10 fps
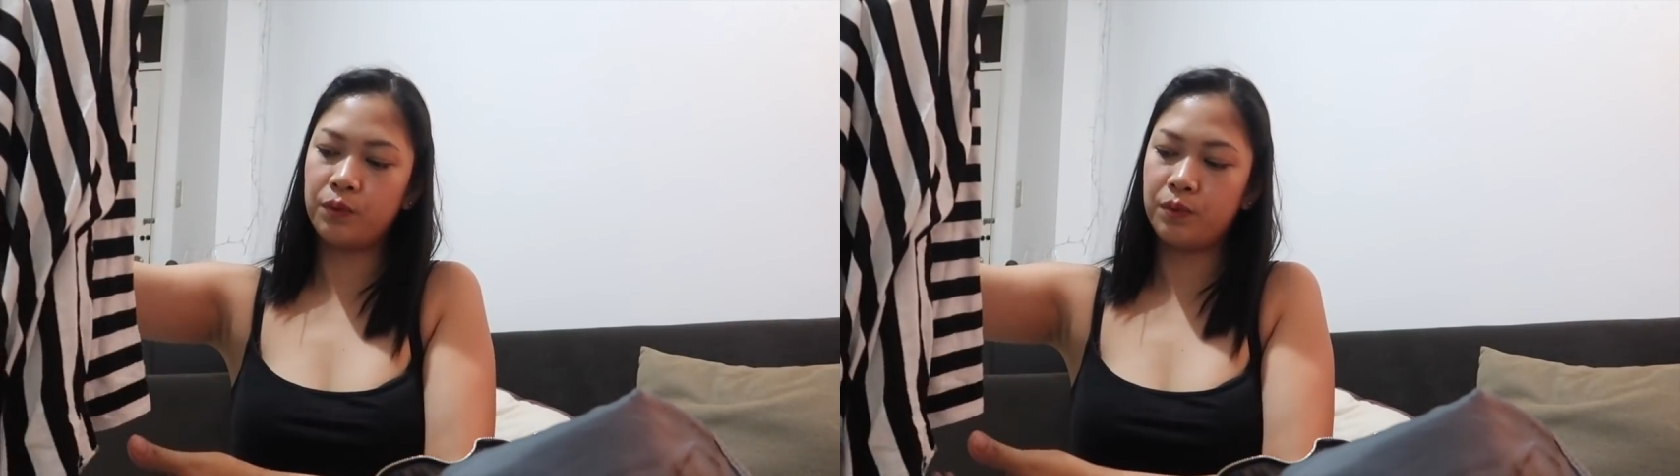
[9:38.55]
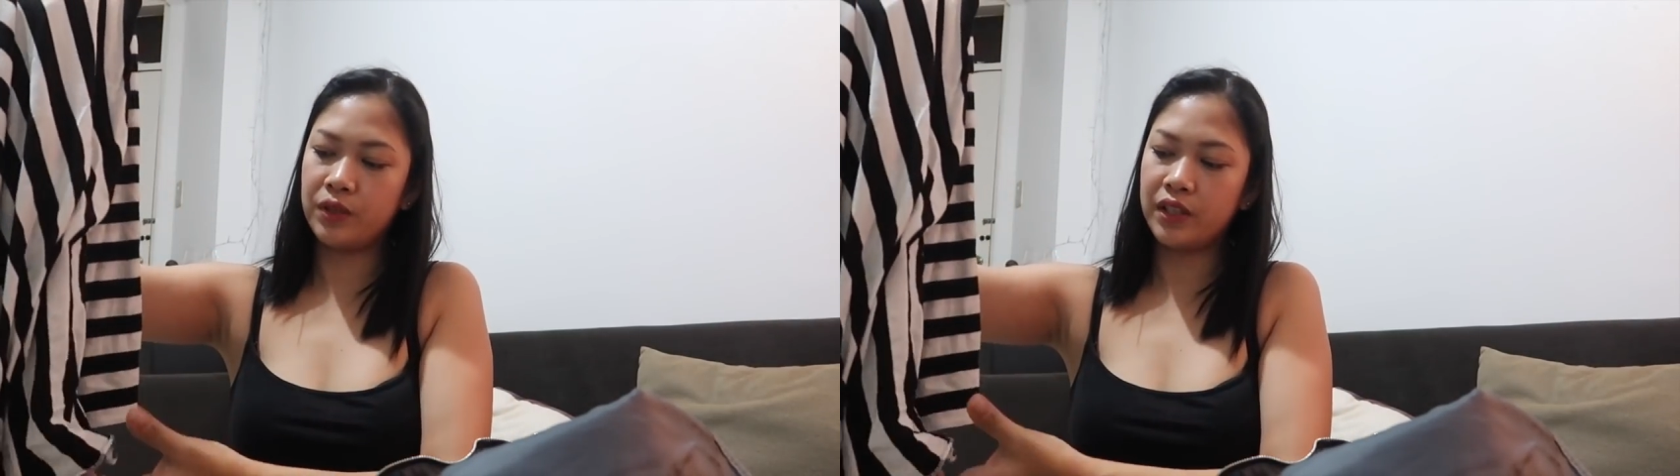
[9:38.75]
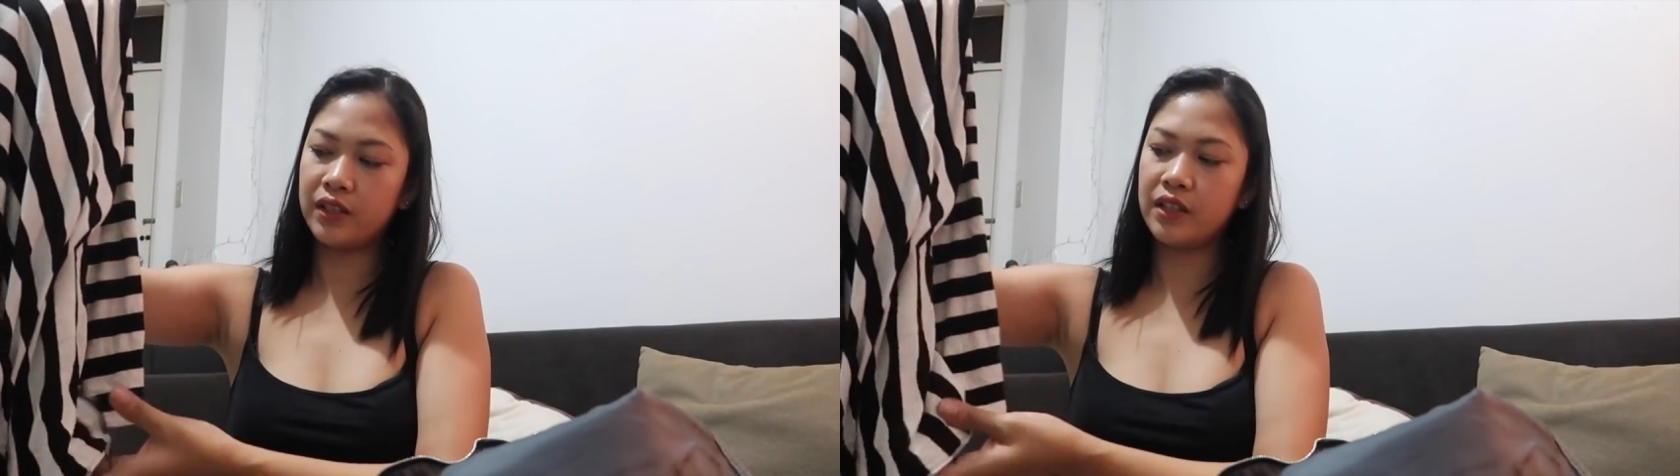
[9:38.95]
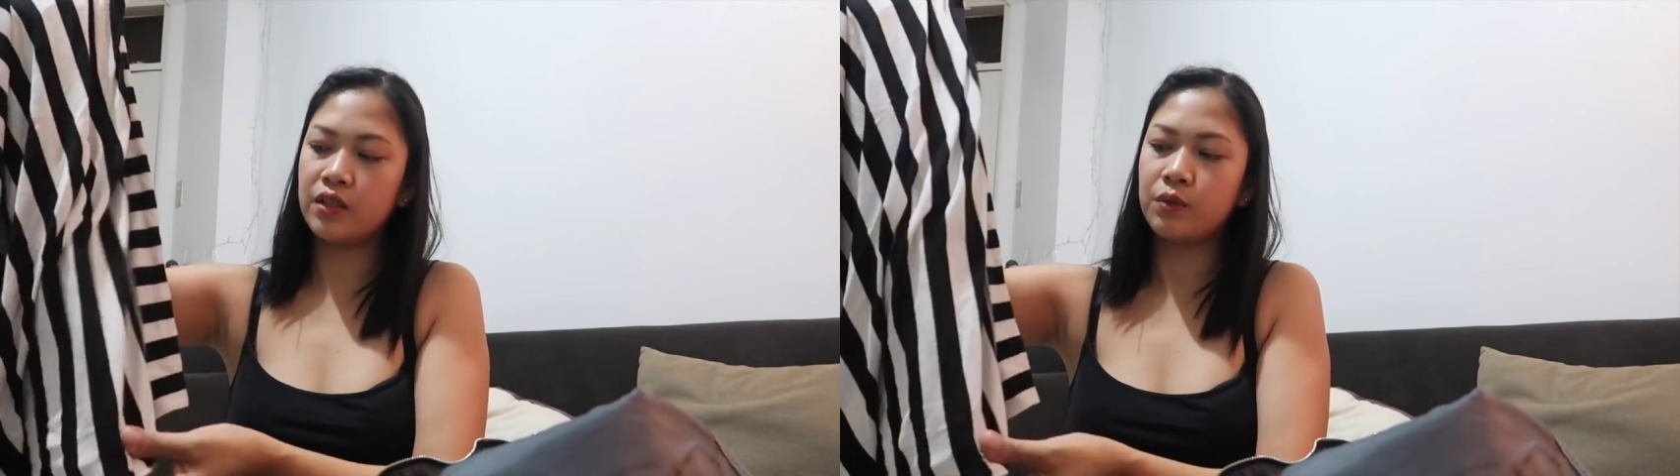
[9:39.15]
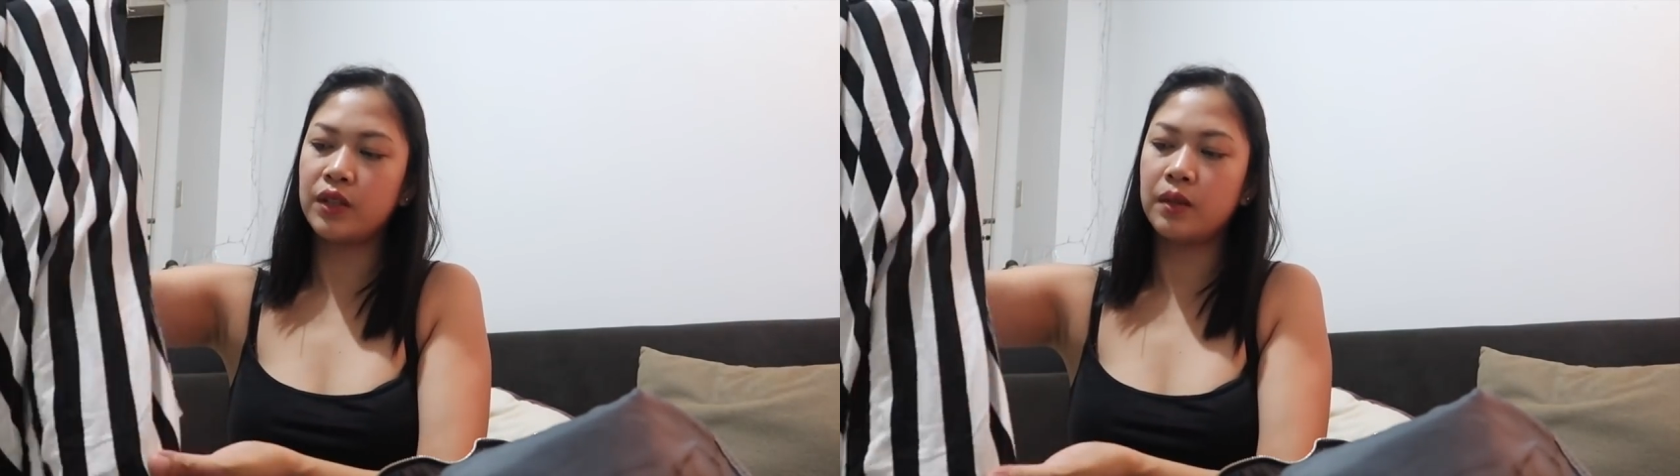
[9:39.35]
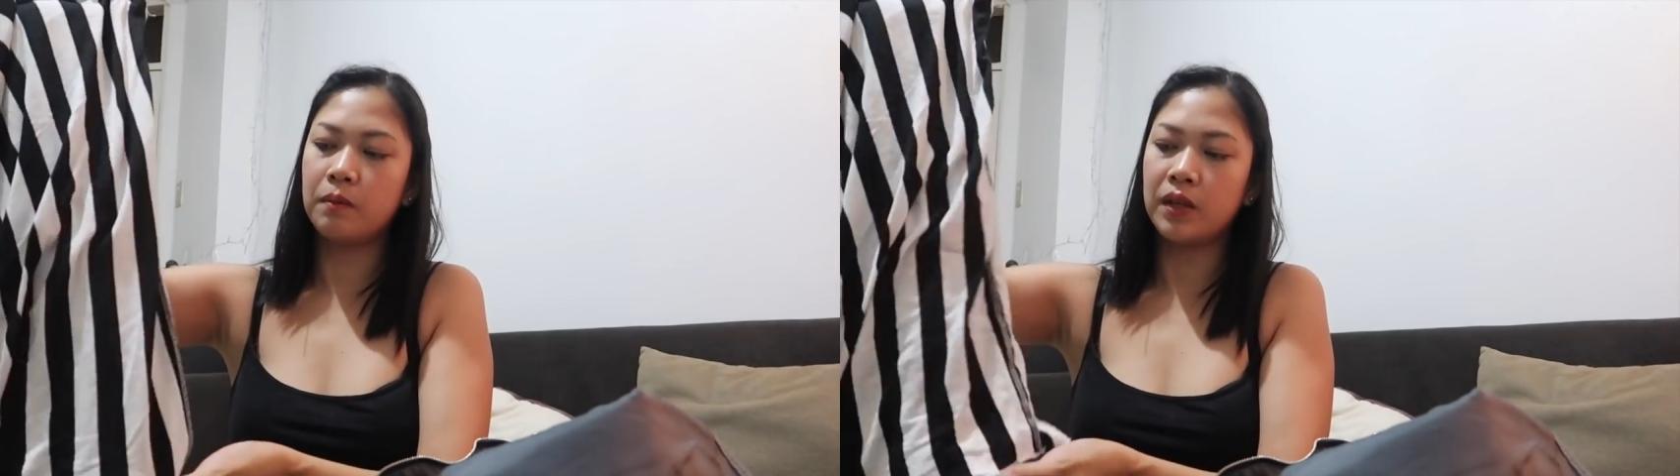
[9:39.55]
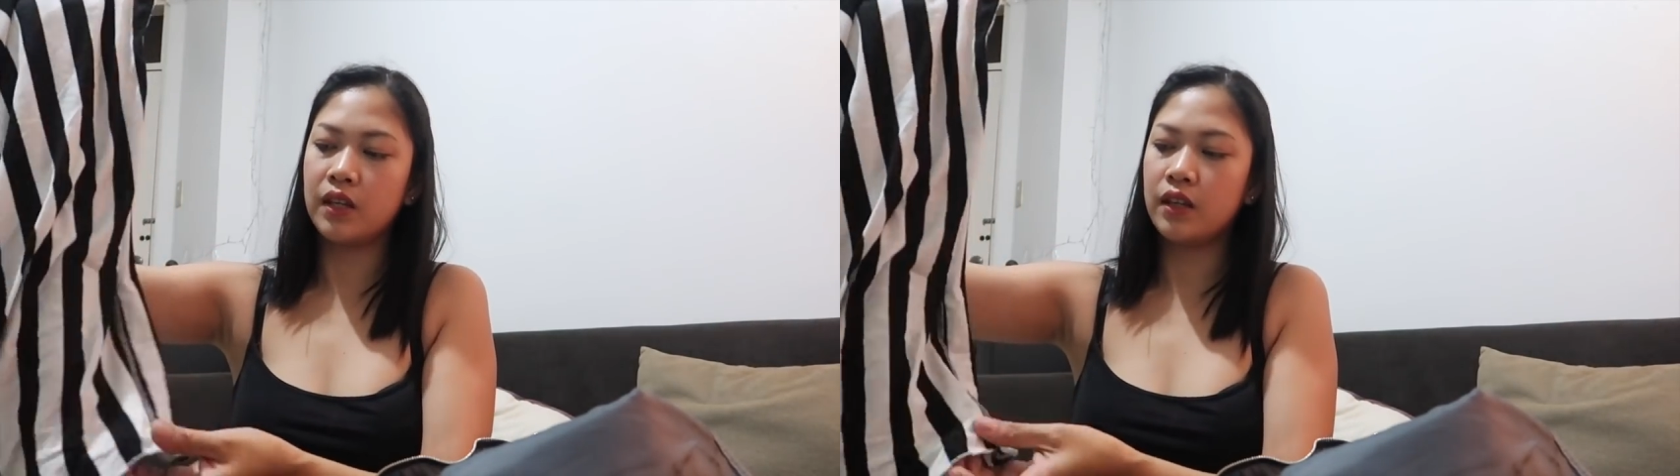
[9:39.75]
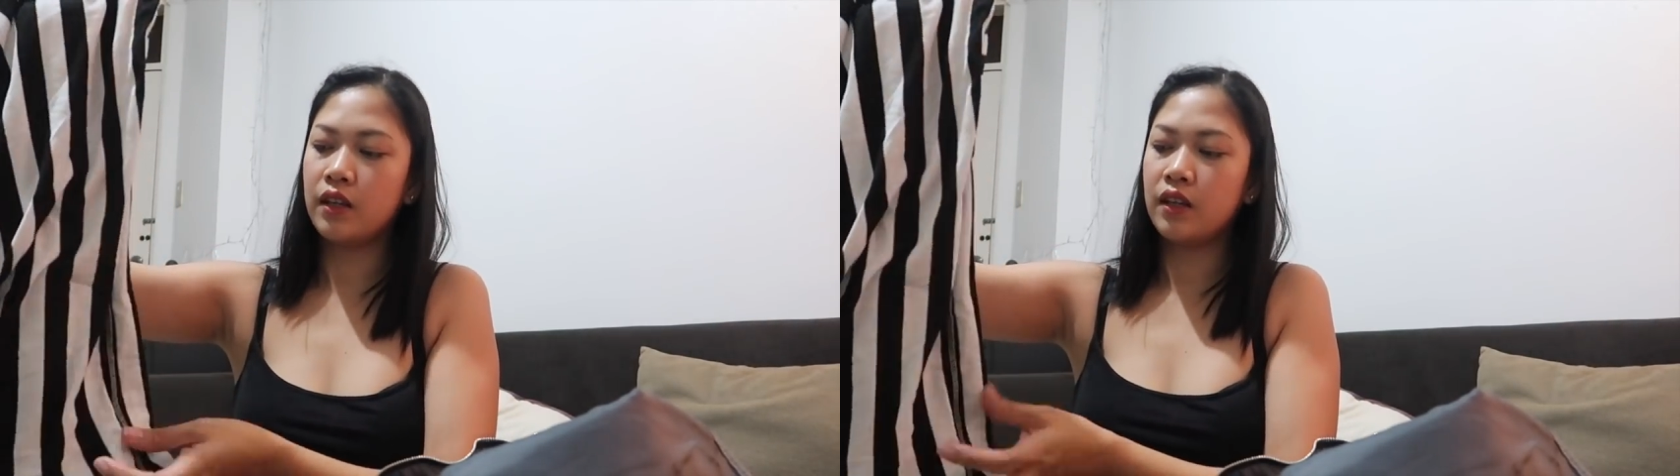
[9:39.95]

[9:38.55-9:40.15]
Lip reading: bring this with me